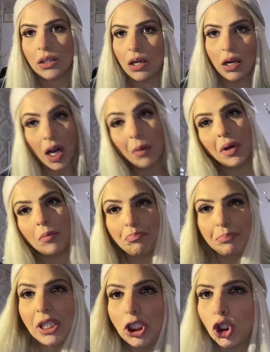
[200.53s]
Oh, I'm gonna
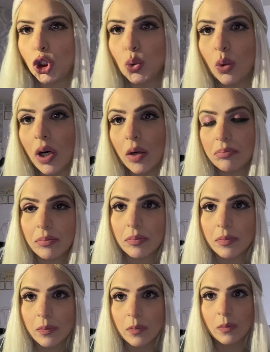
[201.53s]
beat you up.
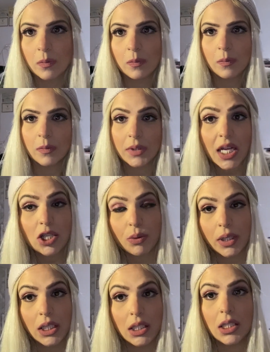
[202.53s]
That's
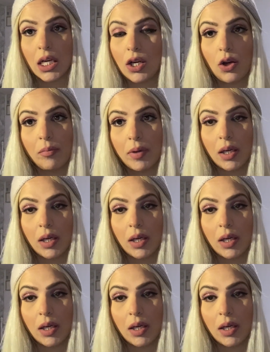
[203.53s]
what he's saying, not